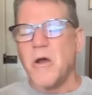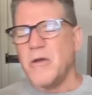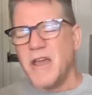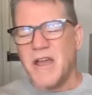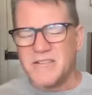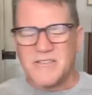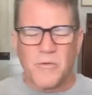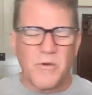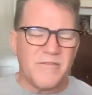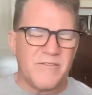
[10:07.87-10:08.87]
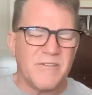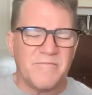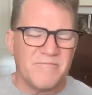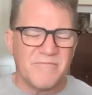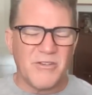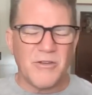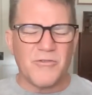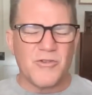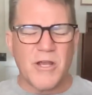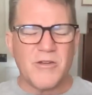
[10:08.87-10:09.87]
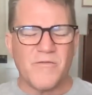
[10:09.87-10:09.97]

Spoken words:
Oh yeah, so what if you tried